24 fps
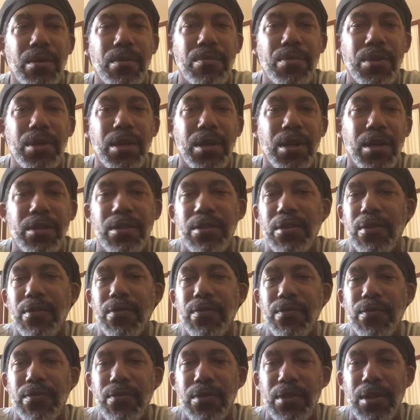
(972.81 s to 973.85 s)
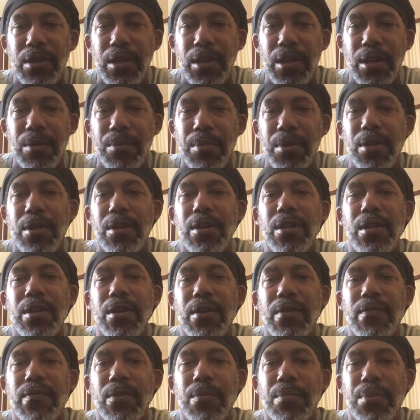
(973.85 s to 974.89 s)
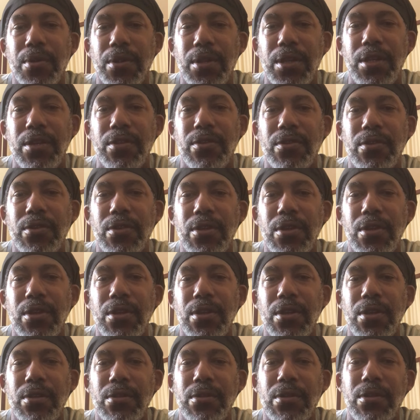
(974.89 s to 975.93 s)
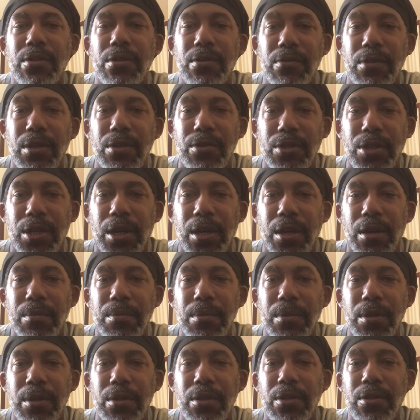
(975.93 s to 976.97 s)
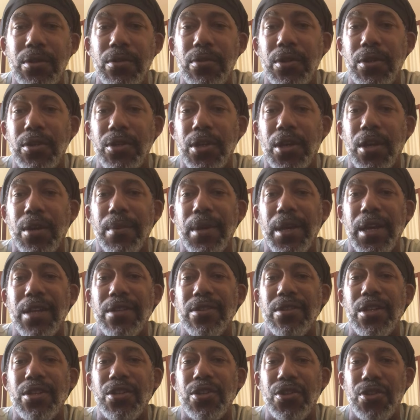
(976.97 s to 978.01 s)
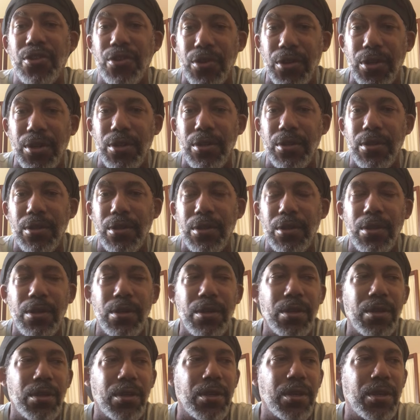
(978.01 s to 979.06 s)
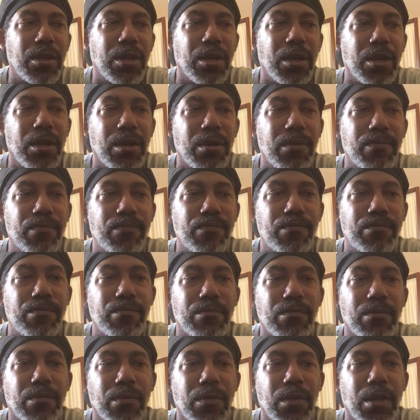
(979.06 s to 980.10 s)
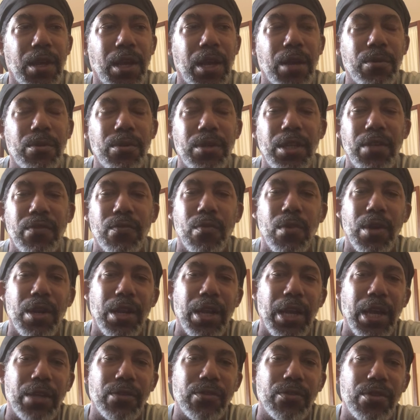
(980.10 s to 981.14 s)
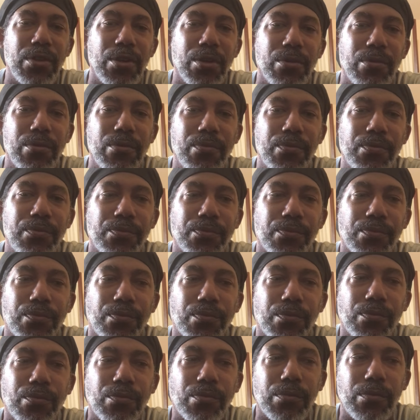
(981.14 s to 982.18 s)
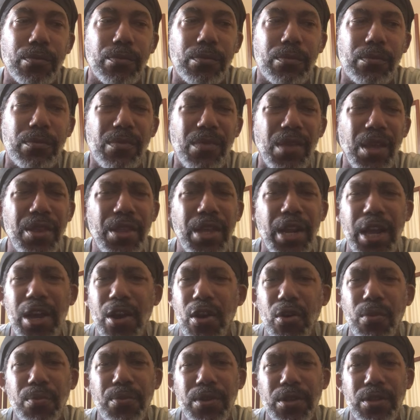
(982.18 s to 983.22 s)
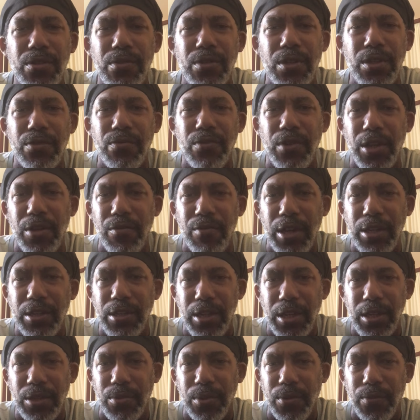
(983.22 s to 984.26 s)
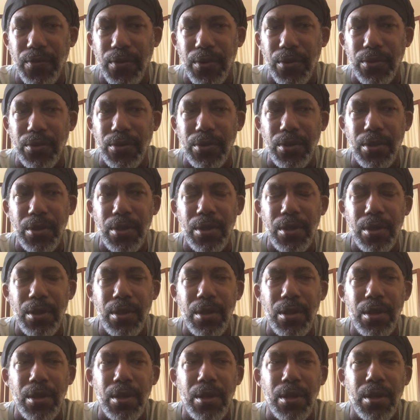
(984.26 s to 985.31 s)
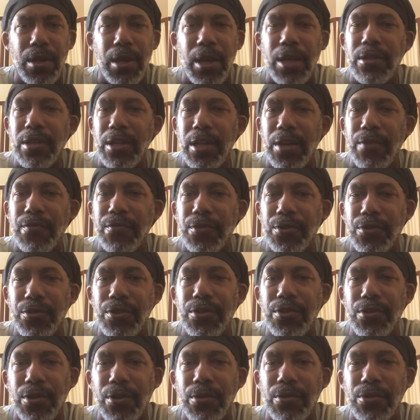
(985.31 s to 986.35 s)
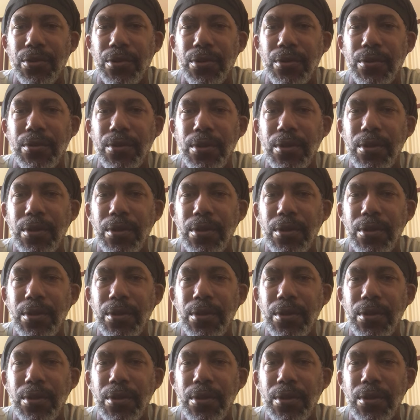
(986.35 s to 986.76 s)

because of the inability of the police to do their job and to do their job as they should. Um, I will leave one last note because I hope this really resonates with folks. As an infantry soldier,